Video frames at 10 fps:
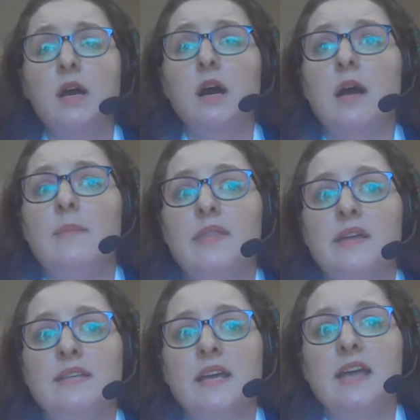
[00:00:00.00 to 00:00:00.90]
and
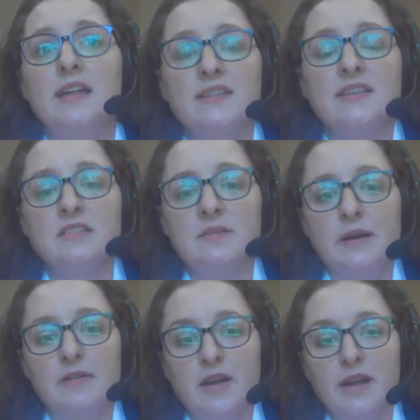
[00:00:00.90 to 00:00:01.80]
they say, yeah, that sounds
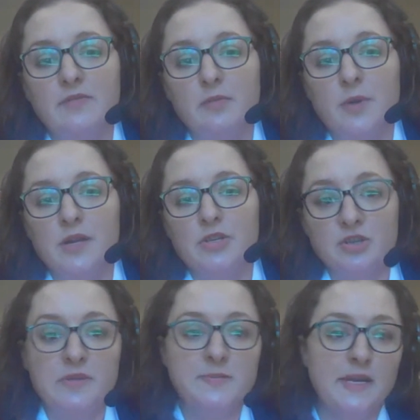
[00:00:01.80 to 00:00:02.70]
about right for what you
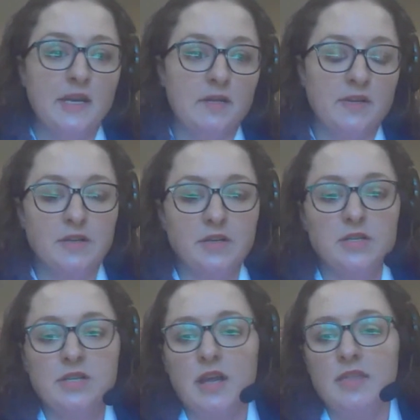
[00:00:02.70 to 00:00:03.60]
should be spending on
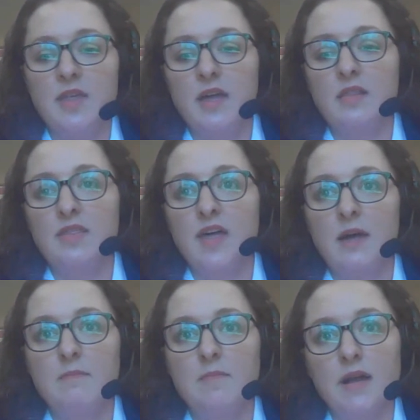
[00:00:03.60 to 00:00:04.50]
research. And then
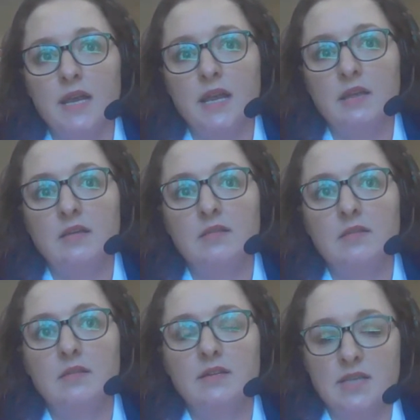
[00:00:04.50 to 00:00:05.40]
that money
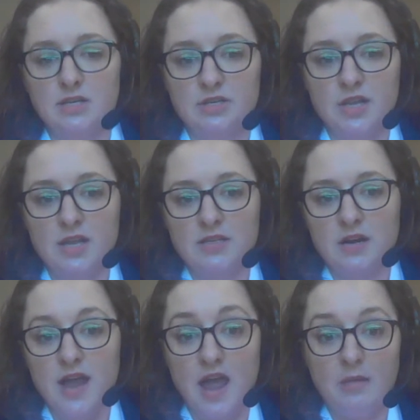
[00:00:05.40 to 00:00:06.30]
essentially is
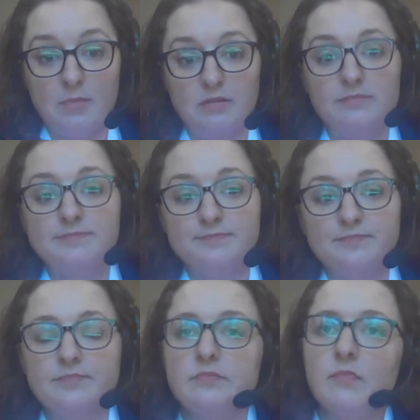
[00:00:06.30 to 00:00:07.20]
our cap.
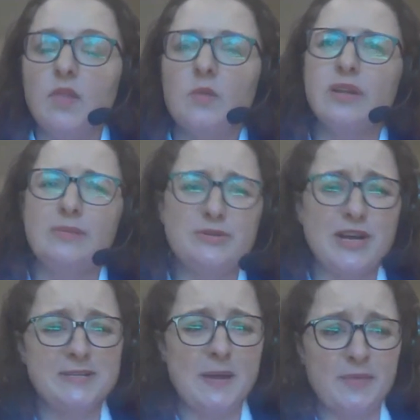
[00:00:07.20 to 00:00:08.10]
Really, we
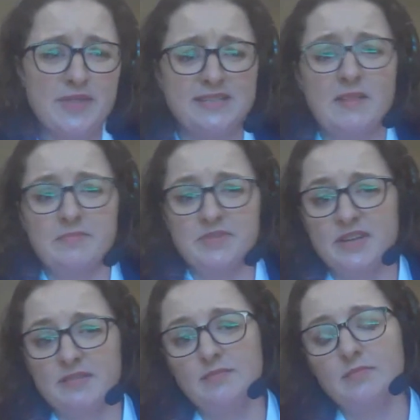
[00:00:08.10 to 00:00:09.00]
try to spend within 10%,